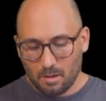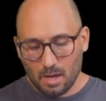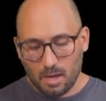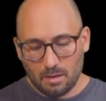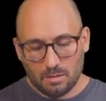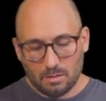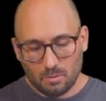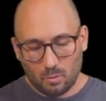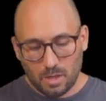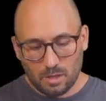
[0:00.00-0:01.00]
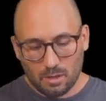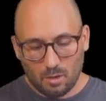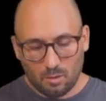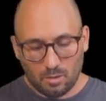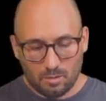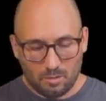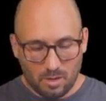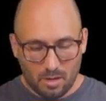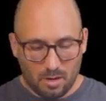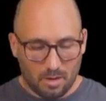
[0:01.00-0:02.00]
And we can go to
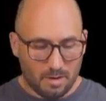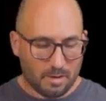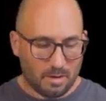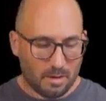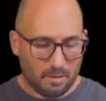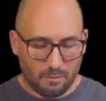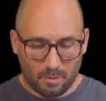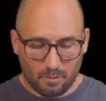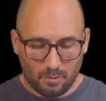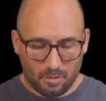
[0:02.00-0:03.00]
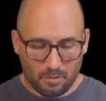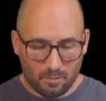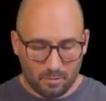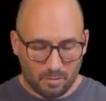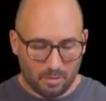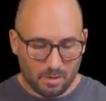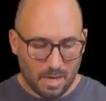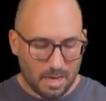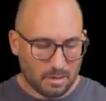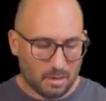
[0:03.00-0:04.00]
the archive, but for doing
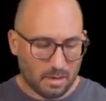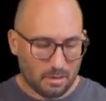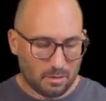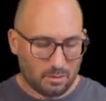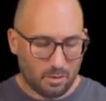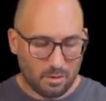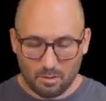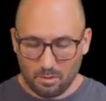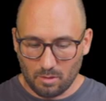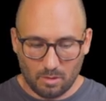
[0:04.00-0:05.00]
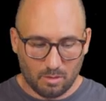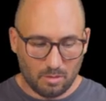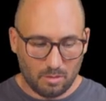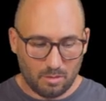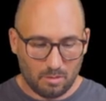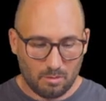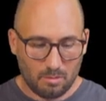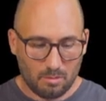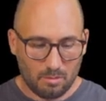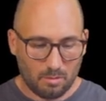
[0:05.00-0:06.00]
that, I can turn
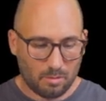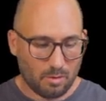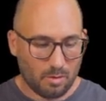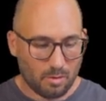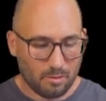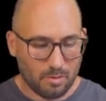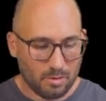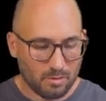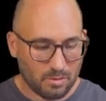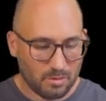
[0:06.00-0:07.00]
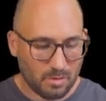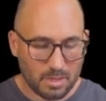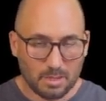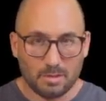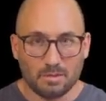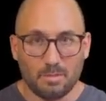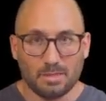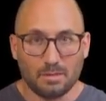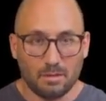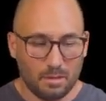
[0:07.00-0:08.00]
off the eSense
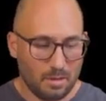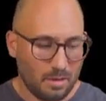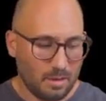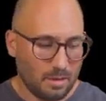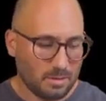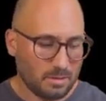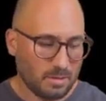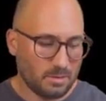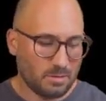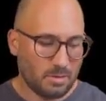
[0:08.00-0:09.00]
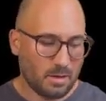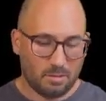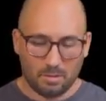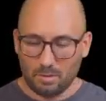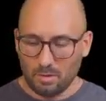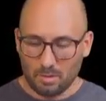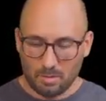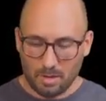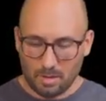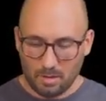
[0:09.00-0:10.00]
muscle sensor now and turn on
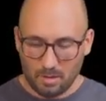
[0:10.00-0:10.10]
my